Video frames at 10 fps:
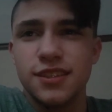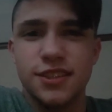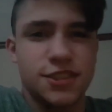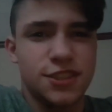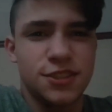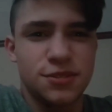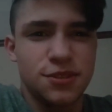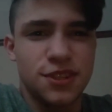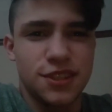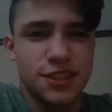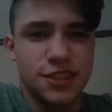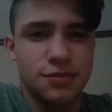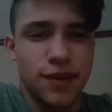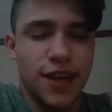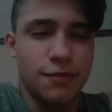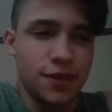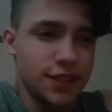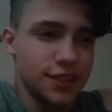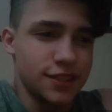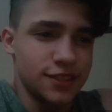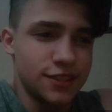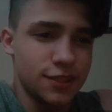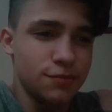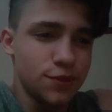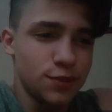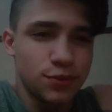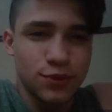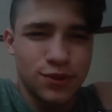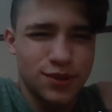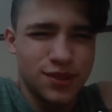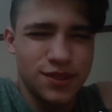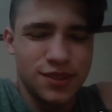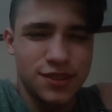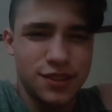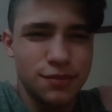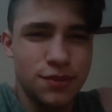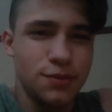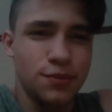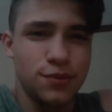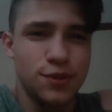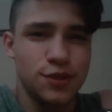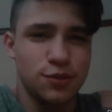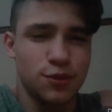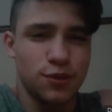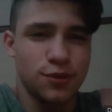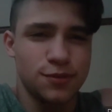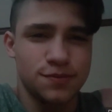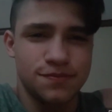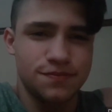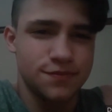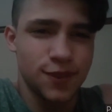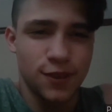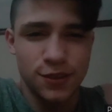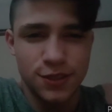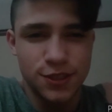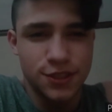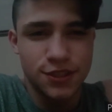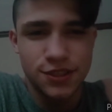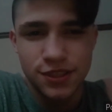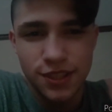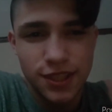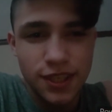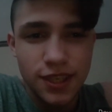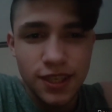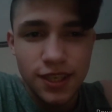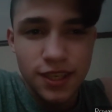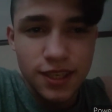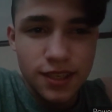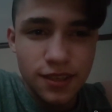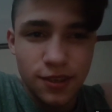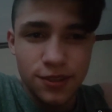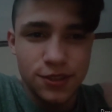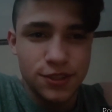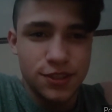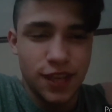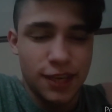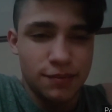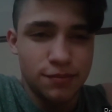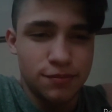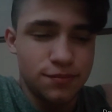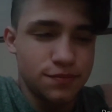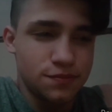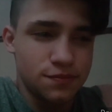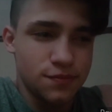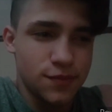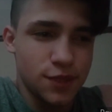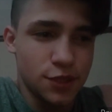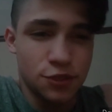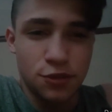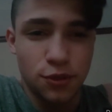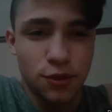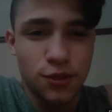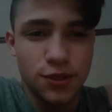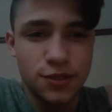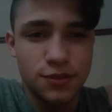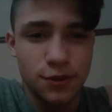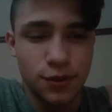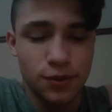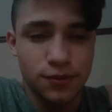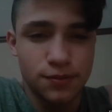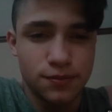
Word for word: It's just really just bad because some people, some people in this world are just, are just like controlling or.